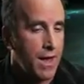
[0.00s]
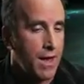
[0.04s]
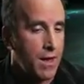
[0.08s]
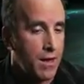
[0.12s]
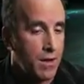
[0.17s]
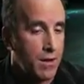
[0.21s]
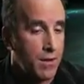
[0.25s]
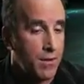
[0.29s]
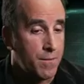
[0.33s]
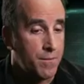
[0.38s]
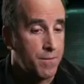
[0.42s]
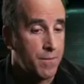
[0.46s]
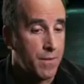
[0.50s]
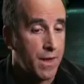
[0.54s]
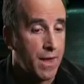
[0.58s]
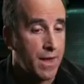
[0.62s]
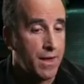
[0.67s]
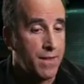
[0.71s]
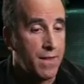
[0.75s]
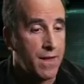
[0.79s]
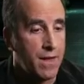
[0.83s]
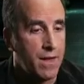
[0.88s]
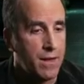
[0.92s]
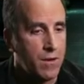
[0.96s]

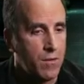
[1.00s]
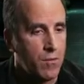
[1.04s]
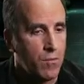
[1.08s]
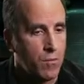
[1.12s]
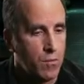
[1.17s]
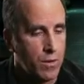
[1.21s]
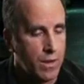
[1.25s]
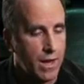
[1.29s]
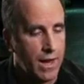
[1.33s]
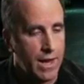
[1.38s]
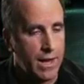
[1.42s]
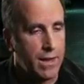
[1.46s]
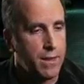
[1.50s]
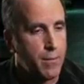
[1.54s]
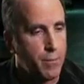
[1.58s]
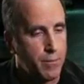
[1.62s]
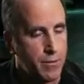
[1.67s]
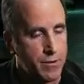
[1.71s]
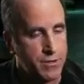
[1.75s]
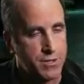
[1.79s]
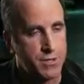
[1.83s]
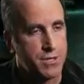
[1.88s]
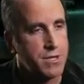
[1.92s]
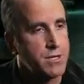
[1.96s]
and then we add
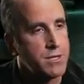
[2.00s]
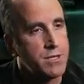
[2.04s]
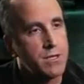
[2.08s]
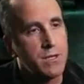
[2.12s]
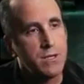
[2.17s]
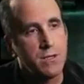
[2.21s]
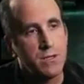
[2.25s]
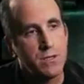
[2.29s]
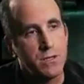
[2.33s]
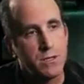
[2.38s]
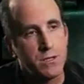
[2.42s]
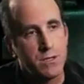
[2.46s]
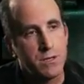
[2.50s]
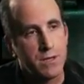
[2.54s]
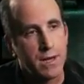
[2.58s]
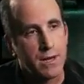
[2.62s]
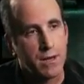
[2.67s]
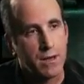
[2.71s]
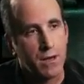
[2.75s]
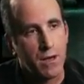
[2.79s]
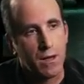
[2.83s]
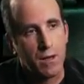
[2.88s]
the persistence that